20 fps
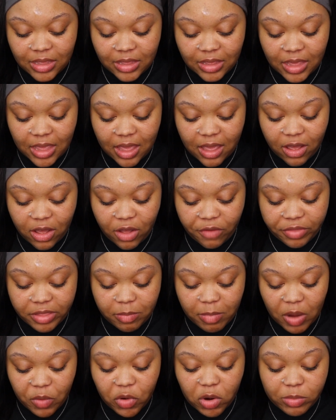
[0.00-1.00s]
Yeah, hopefully
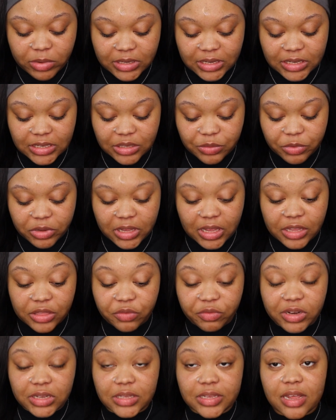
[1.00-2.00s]
my Robitussin will kick the
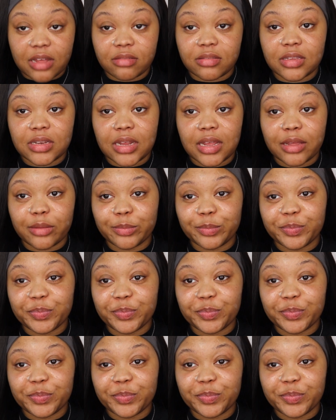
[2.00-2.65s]
rest out today.